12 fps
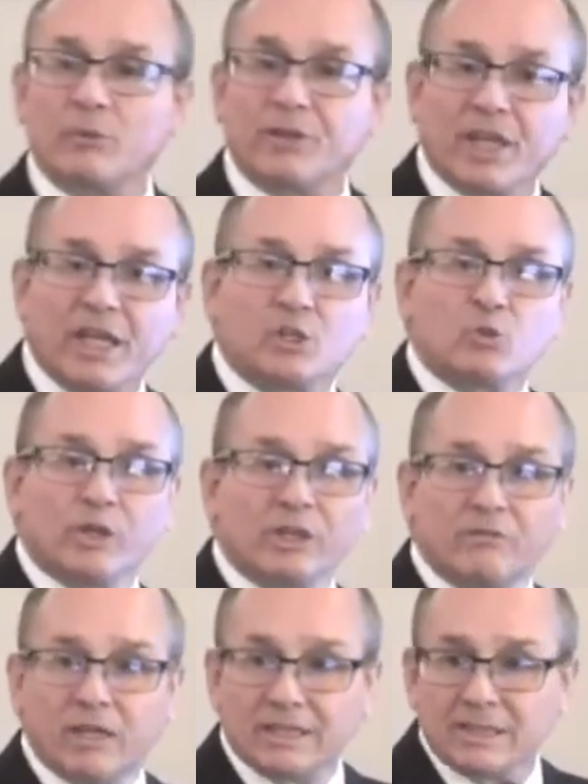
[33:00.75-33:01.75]
with each one
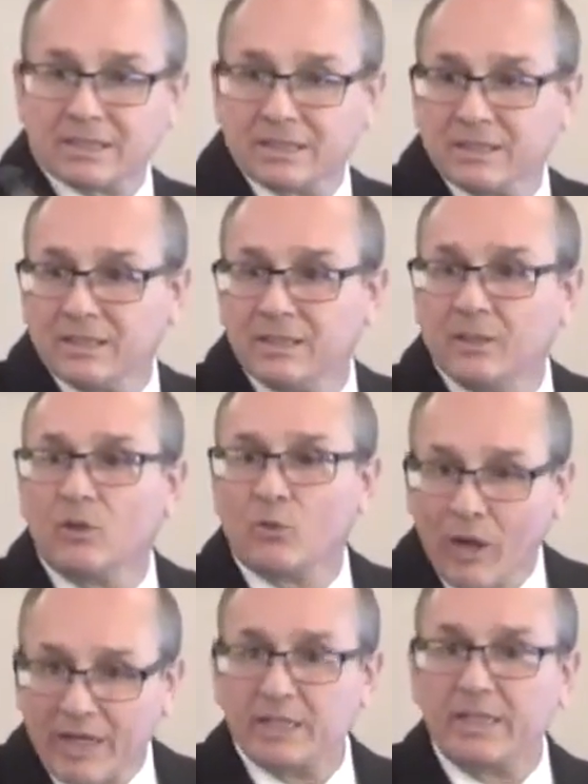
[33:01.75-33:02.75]
of us,
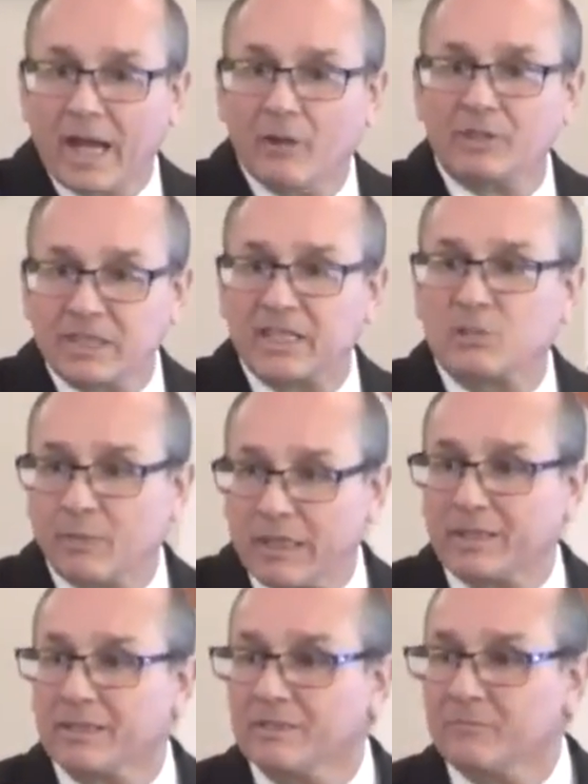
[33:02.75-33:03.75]
right now as I
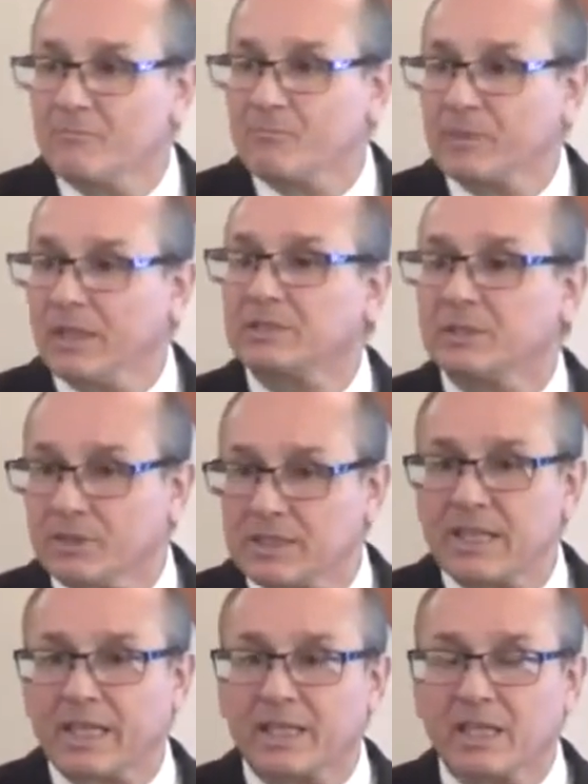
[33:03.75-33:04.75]
speak, until the
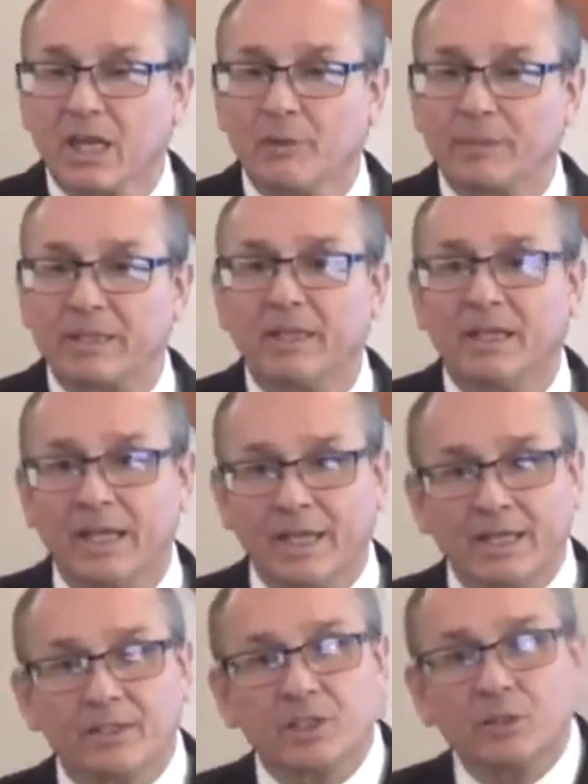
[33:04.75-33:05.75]
second coming,
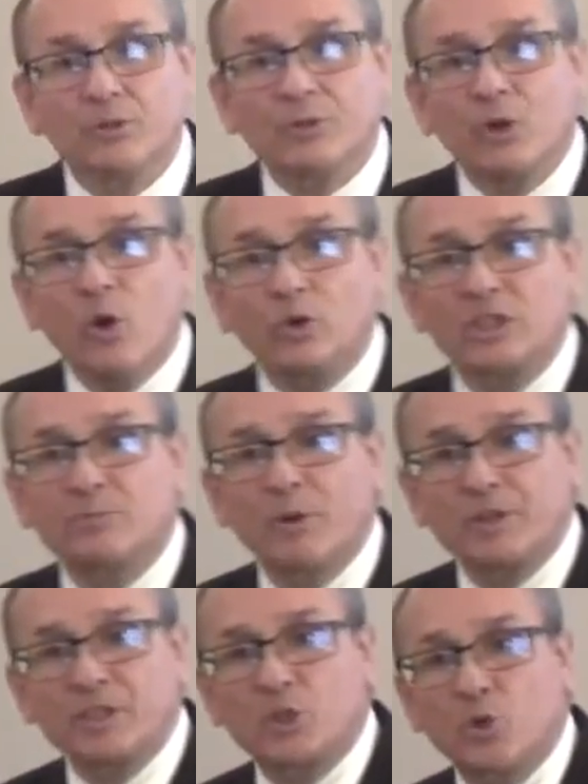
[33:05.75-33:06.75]
and until the Holy
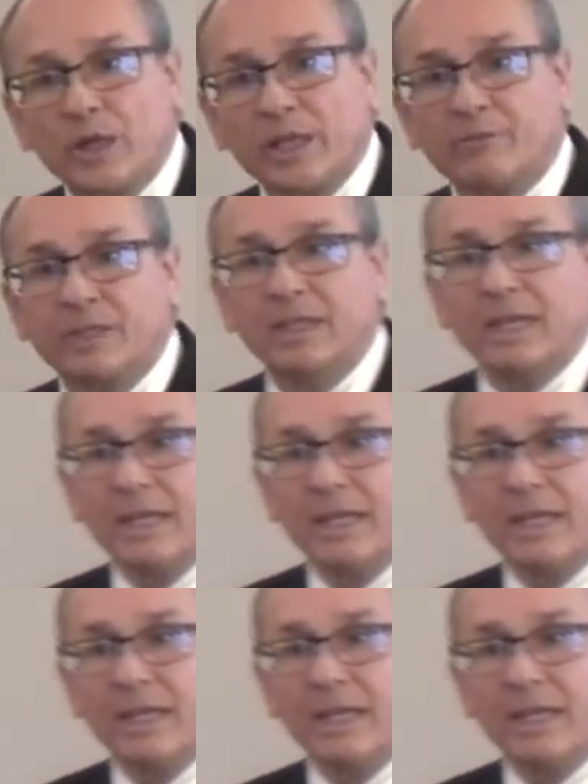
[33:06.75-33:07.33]
Spirit is grieved,